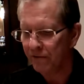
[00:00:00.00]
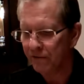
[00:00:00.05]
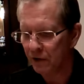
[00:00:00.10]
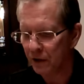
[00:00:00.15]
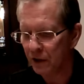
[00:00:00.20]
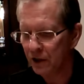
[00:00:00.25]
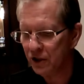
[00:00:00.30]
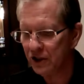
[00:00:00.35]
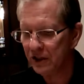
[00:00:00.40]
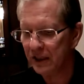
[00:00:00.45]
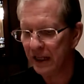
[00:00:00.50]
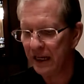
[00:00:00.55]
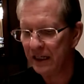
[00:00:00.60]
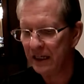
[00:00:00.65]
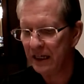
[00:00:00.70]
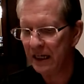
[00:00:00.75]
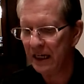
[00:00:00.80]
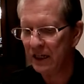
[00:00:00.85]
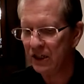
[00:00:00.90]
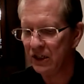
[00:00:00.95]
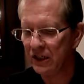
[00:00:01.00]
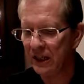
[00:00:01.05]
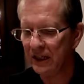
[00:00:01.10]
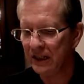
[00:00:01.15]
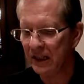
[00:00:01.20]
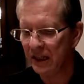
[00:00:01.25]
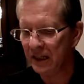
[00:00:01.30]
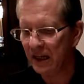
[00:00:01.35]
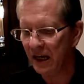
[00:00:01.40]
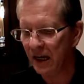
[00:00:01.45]
First, they teach
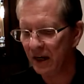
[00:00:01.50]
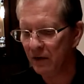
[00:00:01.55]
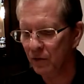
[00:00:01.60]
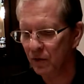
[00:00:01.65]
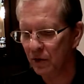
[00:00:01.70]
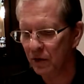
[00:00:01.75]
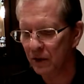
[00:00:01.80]
that the ten